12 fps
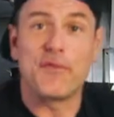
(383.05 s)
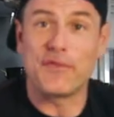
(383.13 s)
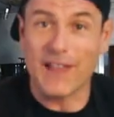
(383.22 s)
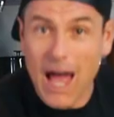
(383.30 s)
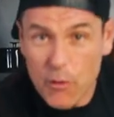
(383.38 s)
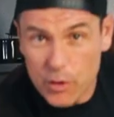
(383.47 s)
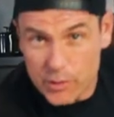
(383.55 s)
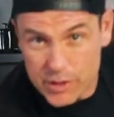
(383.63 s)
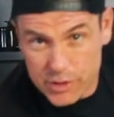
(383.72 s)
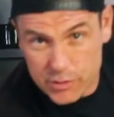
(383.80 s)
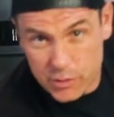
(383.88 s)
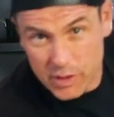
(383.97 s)
flour
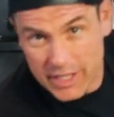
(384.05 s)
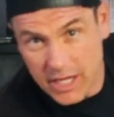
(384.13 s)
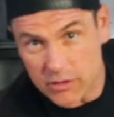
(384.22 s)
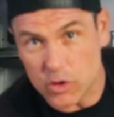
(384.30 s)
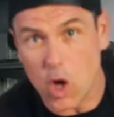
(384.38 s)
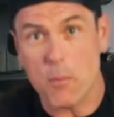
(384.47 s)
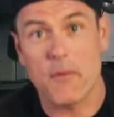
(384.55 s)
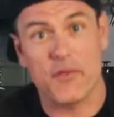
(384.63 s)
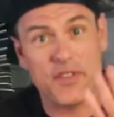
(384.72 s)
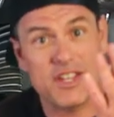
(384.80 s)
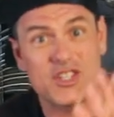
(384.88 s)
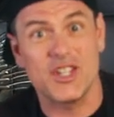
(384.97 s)
when you're rolling out dough, but
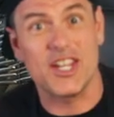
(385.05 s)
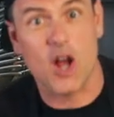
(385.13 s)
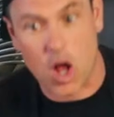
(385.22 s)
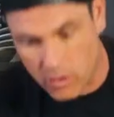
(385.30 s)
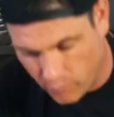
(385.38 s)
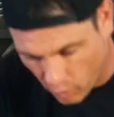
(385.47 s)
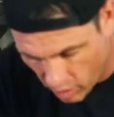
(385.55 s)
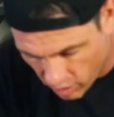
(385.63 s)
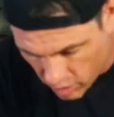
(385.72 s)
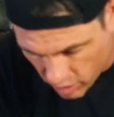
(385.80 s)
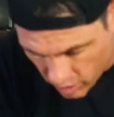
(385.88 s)
for this you need olive oil,